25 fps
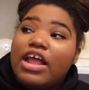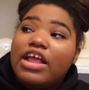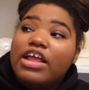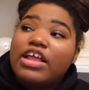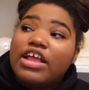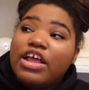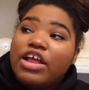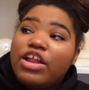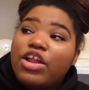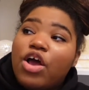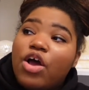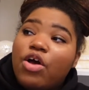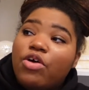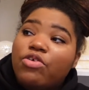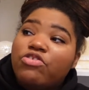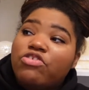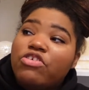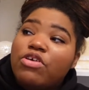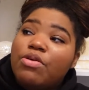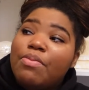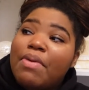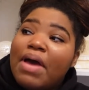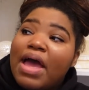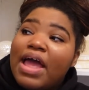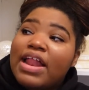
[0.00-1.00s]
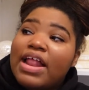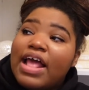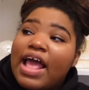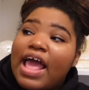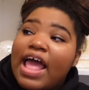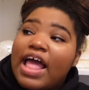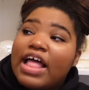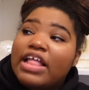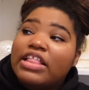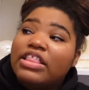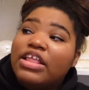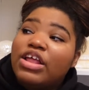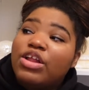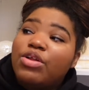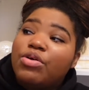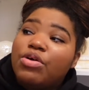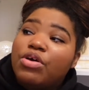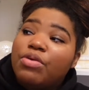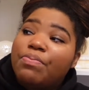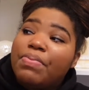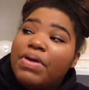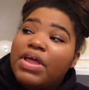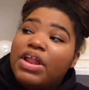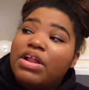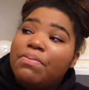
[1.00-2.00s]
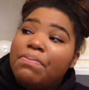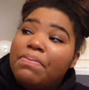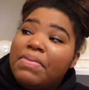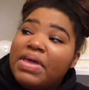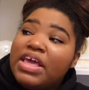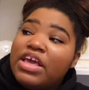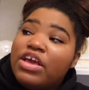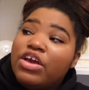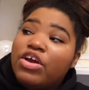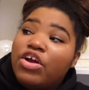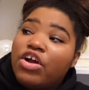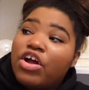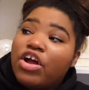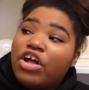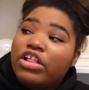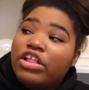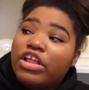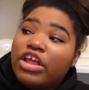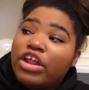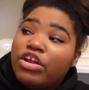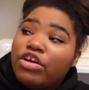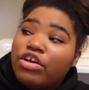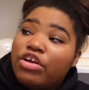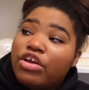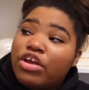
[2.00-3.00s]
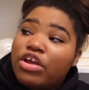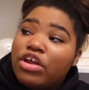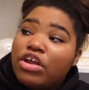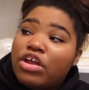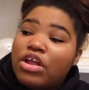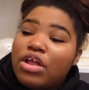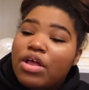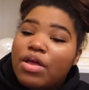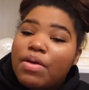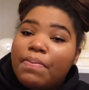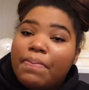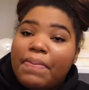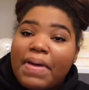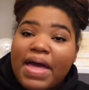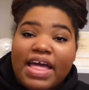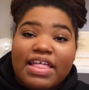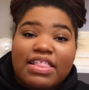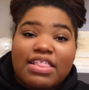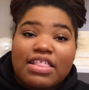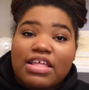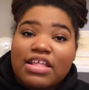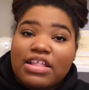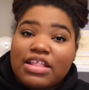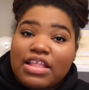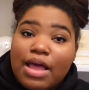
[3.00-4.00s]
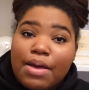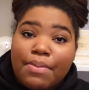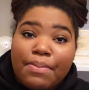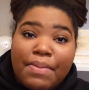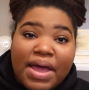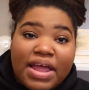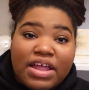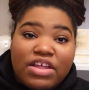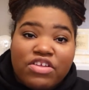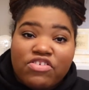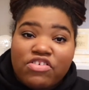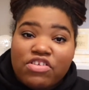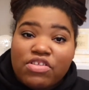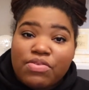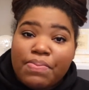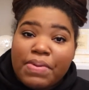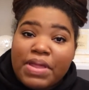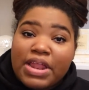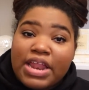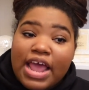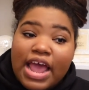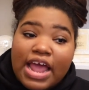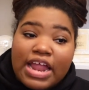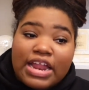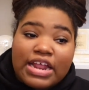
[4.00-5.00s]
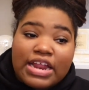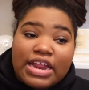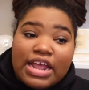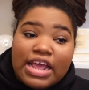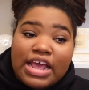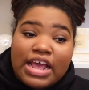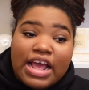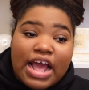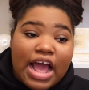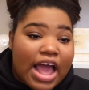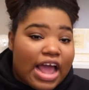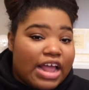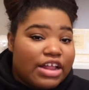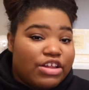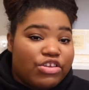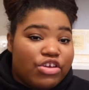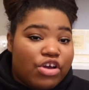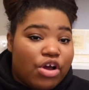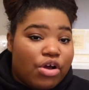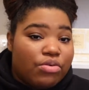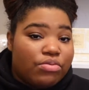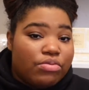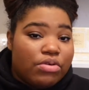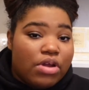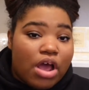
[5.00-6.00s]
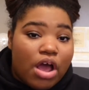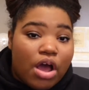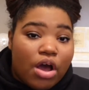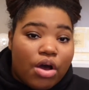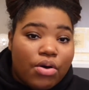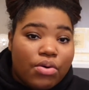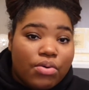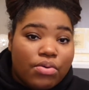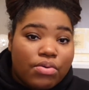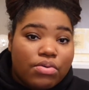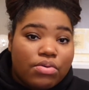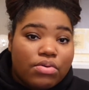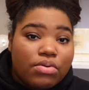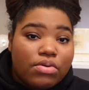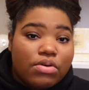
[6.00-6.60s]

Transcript: You know, she might have had a little bit of mean girl in her, but I think that might have just been editing. I don't know.